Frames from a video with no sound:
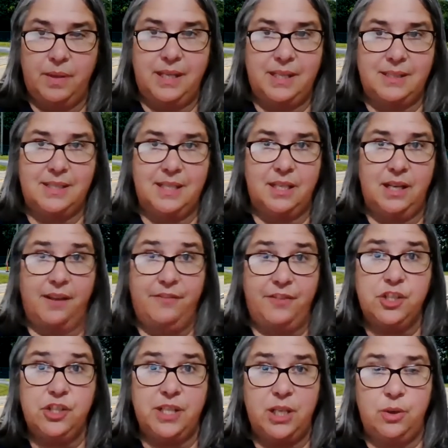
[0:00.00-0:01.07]
is
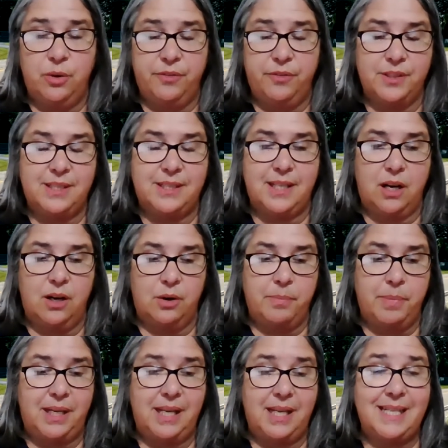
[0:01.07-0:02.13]
officially in Norfolk Center,
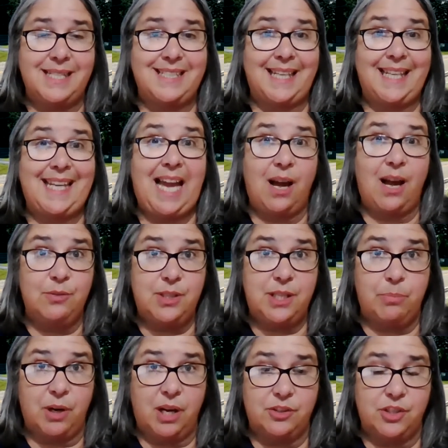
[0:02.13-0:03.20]
but it is a county
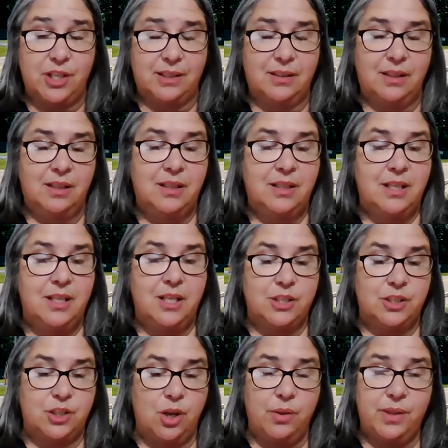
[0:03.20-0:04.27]
project.
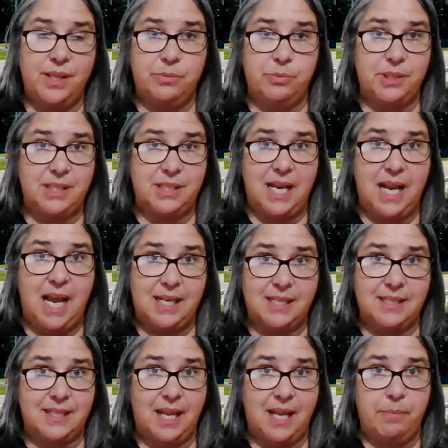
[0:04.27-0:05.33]
So this was not
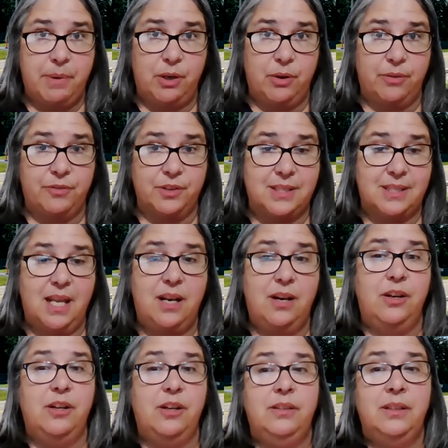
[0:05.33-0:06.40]
decided by Norfolk
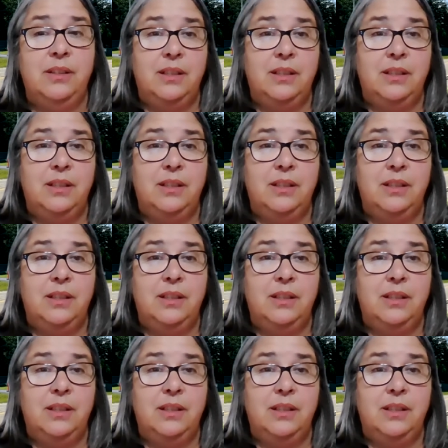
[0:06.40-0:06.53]
Center.